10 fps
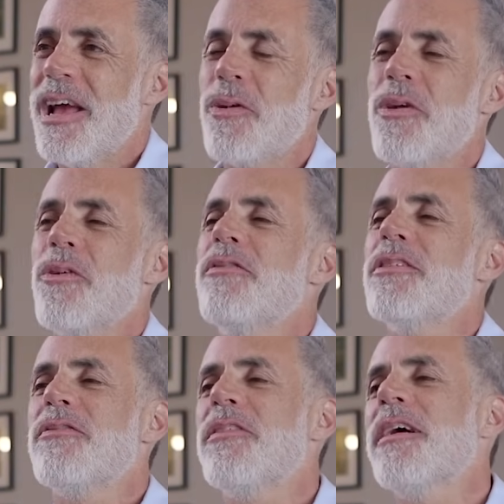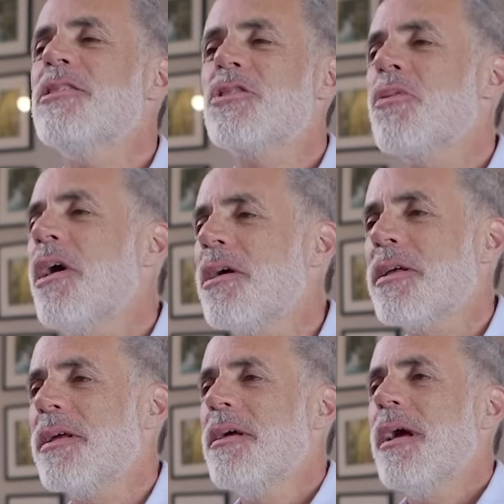And we feel very
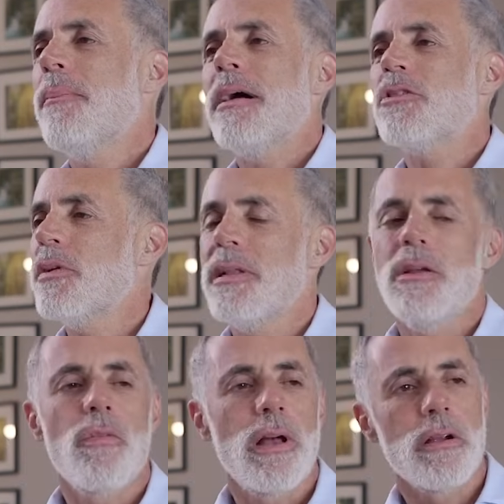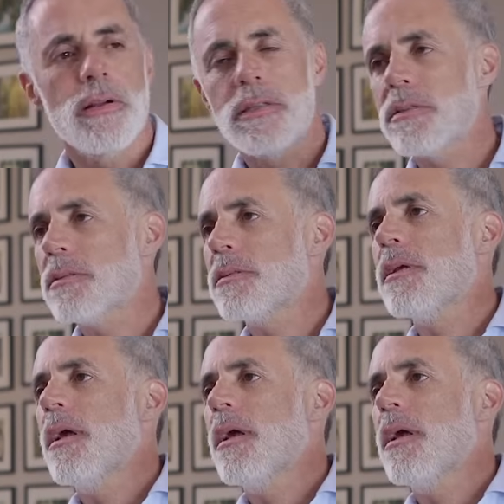strongly about treating, whether it's